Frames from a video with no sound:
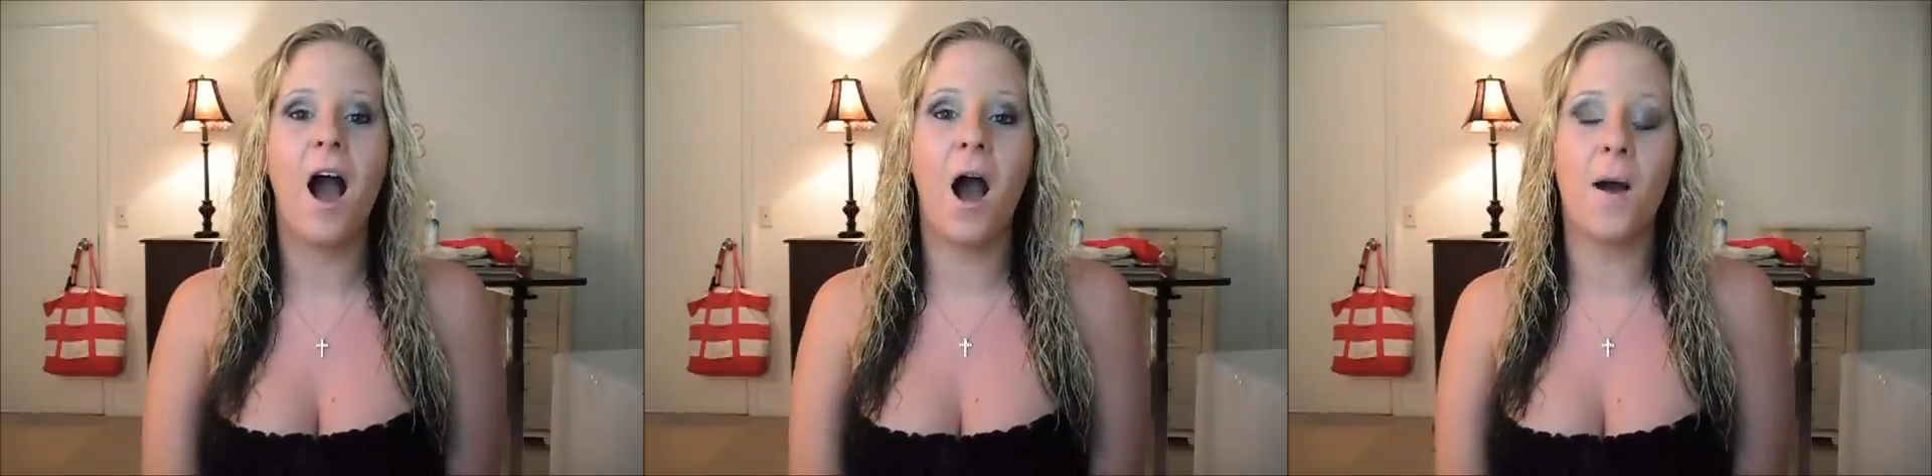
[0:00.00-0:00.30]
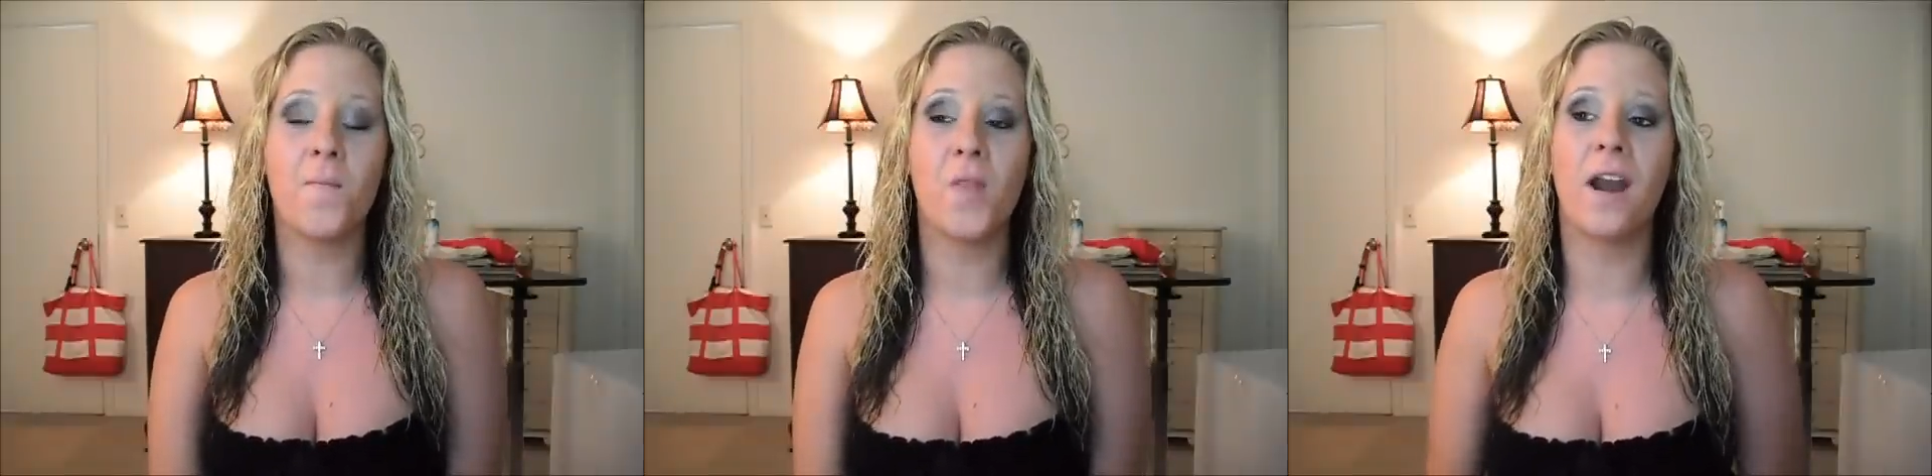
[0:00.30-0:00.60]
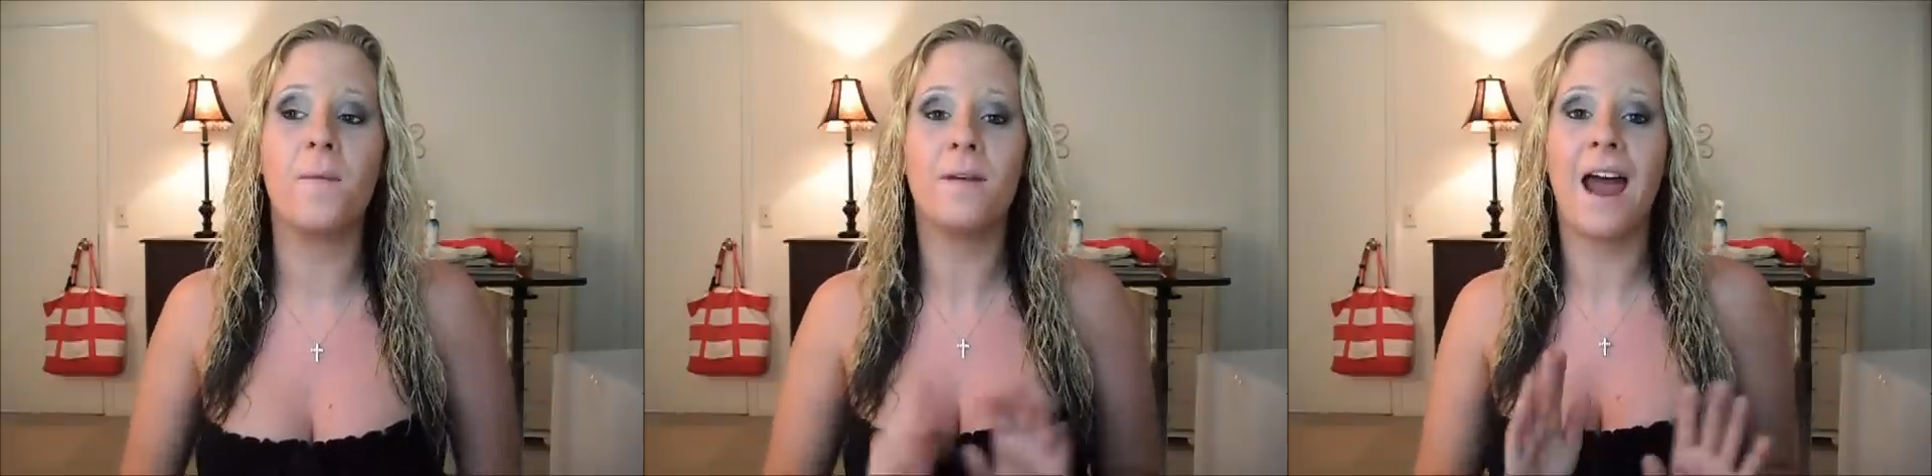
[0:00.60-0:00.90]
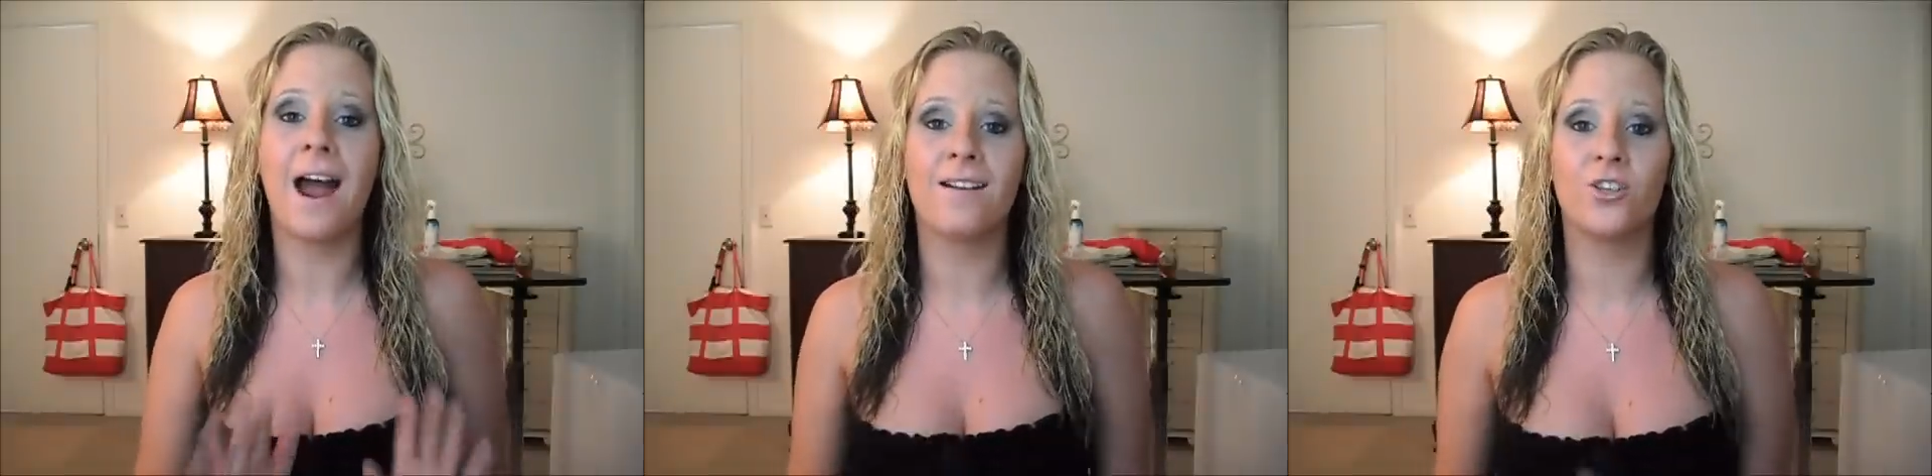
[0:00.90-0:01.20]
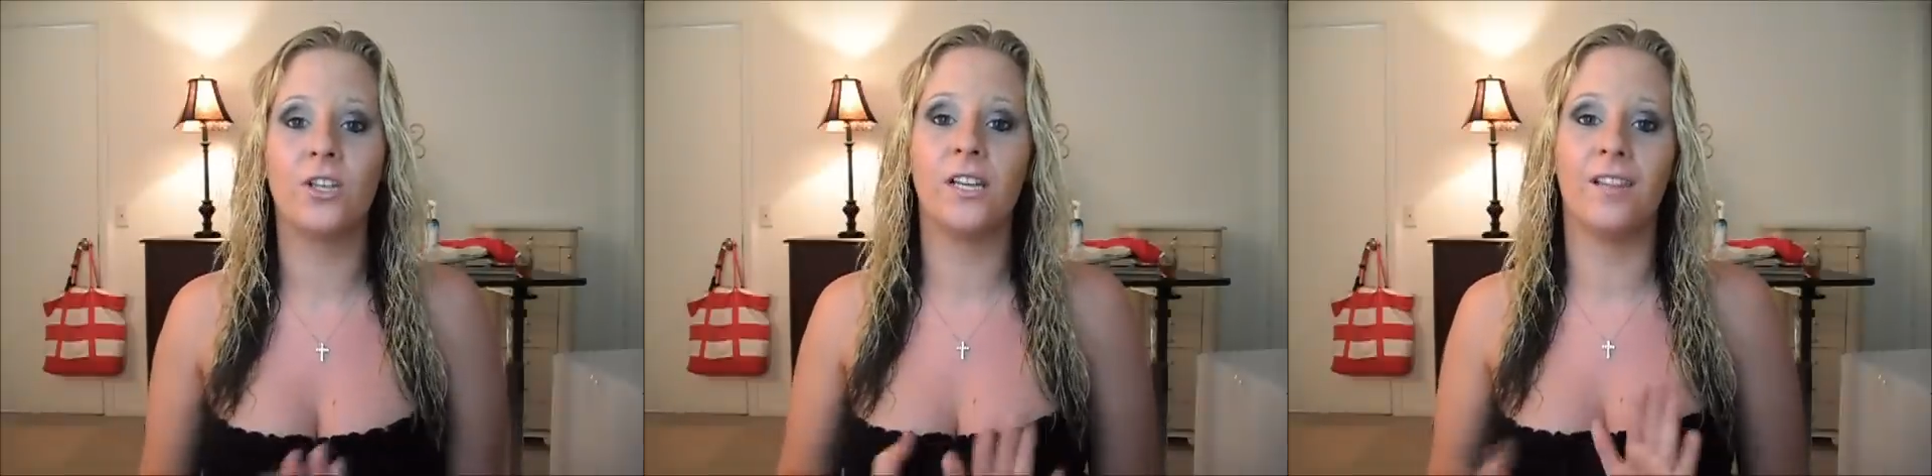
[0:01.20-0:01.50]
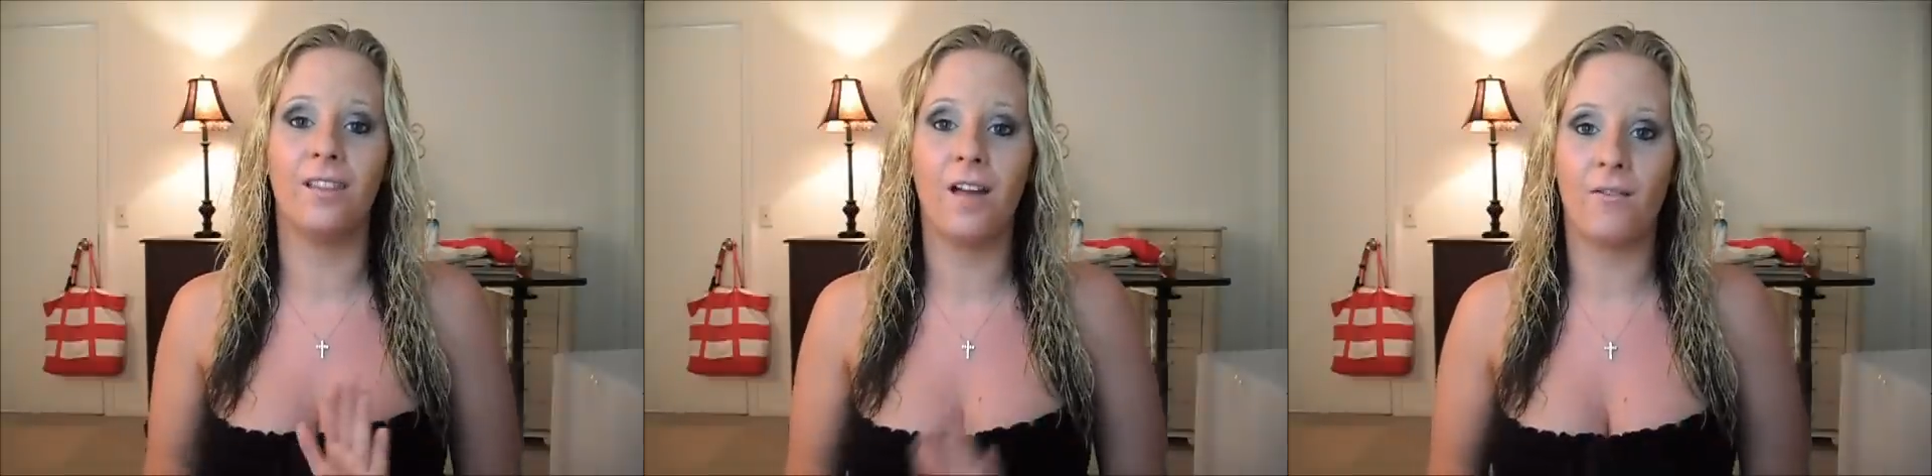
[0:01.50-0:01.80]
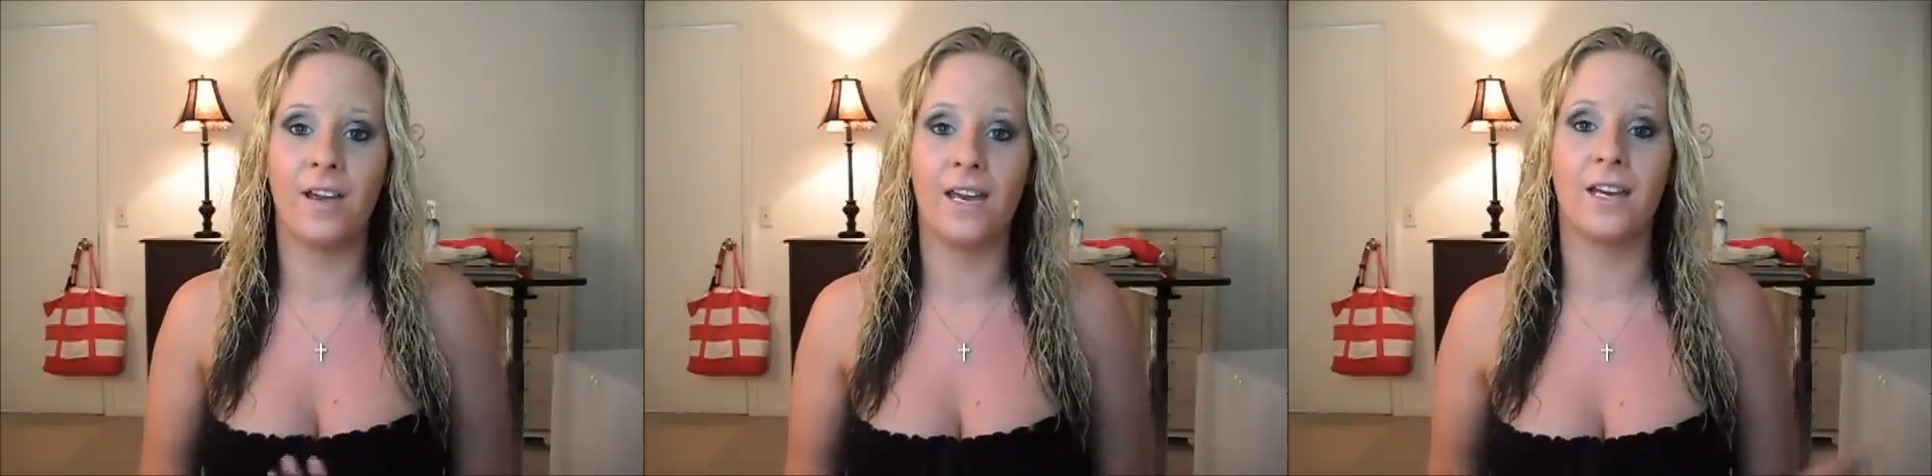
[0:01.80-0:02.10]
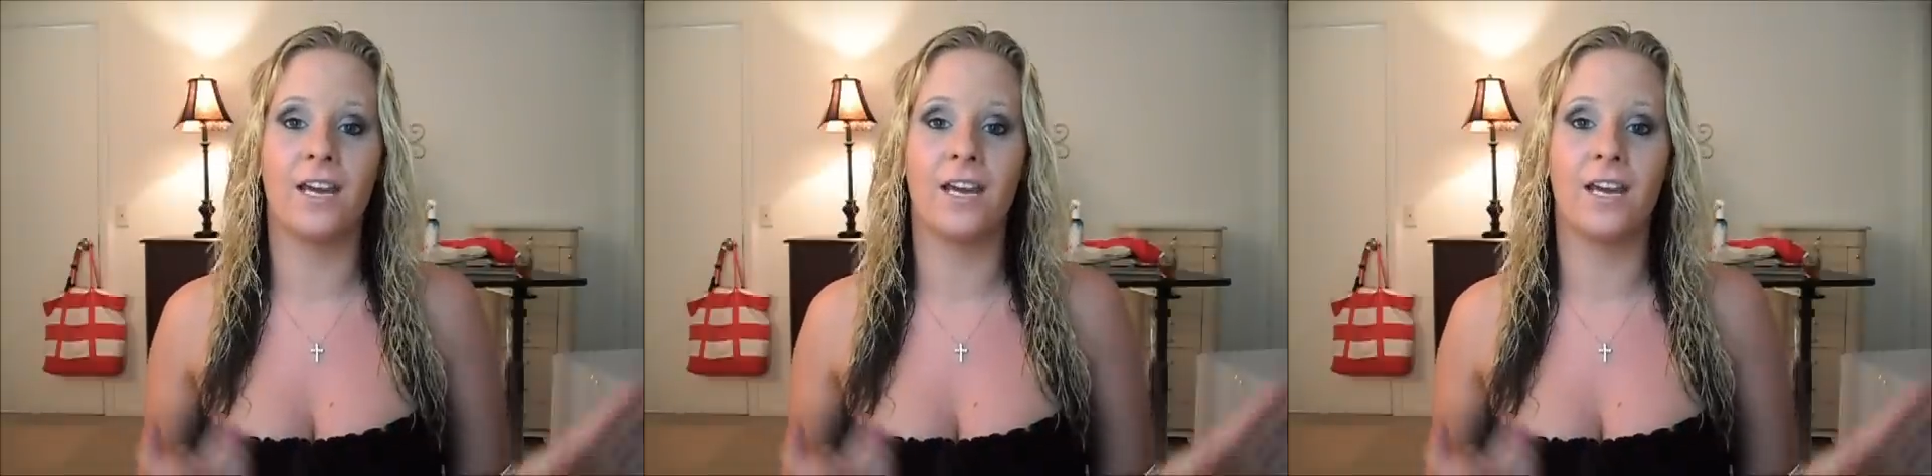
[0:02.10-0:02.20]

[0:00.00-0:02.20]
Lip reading: that I've been actually loving,